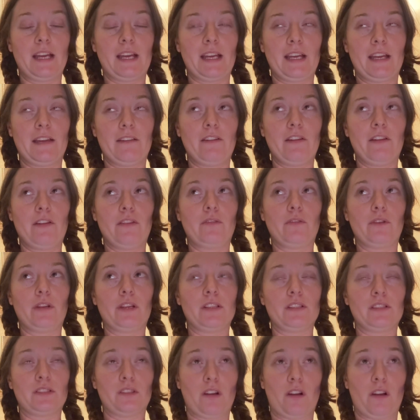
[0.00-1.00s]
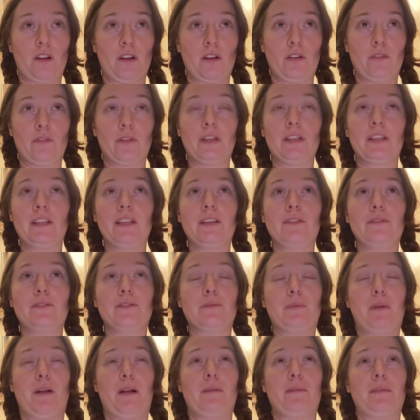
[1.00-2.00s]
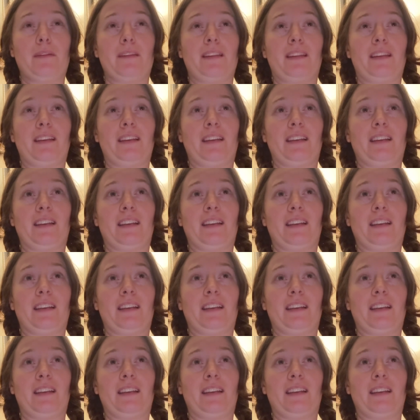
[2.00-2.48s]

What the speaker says: gave it a 3-star. Really, it was probably like